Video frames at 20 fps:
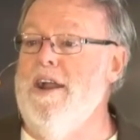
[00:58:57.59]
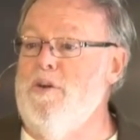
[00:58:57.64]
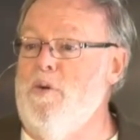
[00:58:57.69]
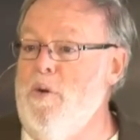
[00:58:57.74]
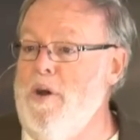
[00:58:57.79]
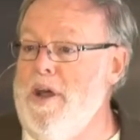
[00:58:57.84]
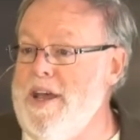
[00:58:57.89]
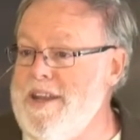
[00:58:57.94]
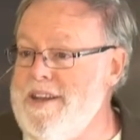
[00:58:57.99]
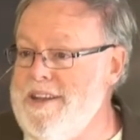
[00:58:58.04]

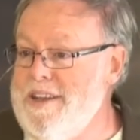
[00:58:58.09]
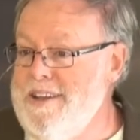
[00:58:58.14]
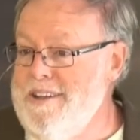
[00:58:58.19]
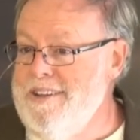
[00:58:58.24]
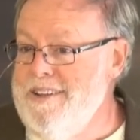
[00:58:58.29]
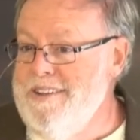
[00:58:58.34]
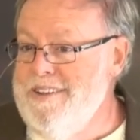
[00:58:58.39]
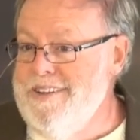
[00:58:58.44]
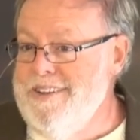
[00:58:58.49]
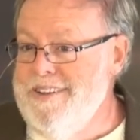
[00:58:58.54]
quit.
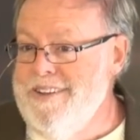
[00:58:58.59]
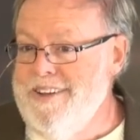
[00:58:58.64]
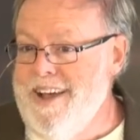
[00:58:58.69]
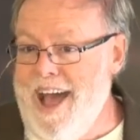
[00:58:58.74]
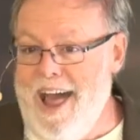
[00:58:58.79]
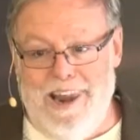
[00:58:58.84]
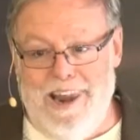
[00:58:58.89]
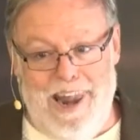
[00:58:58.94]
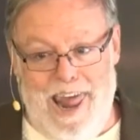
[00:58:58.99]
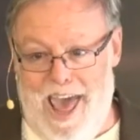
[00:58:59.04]
I
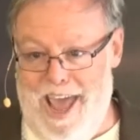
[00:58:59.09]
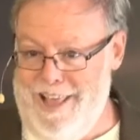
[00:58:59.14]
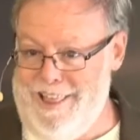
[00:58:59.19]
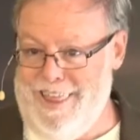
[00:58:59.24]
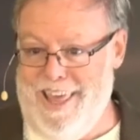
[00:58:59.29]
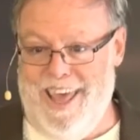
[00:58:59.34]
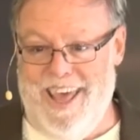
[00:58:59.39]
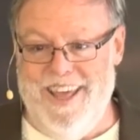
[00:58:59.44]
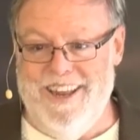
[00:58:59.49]
like that.